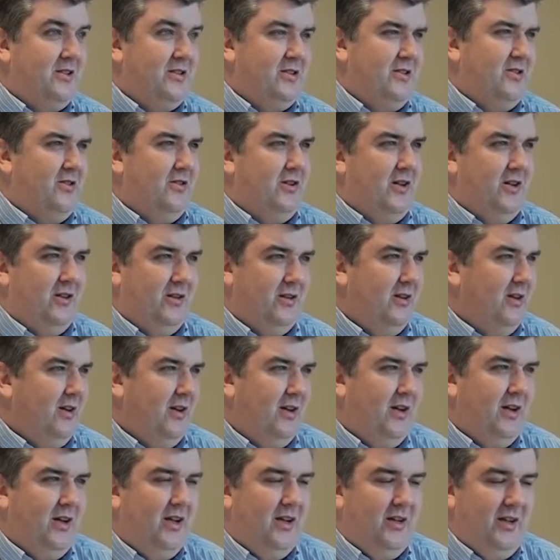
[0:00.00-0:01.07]
So you're not,
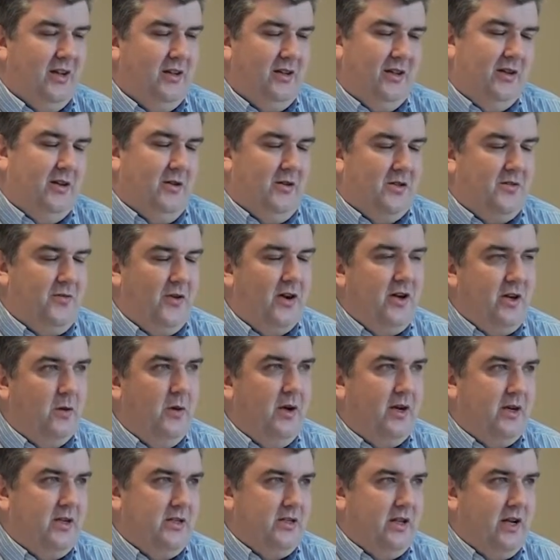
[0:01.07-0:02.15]
it's very
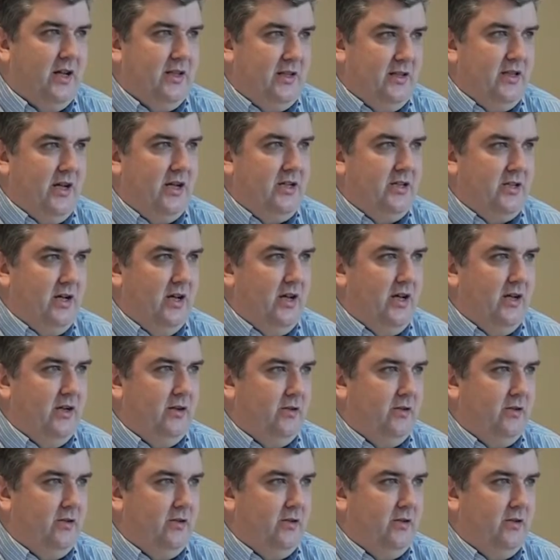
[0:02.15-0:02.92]
quick to get the data in,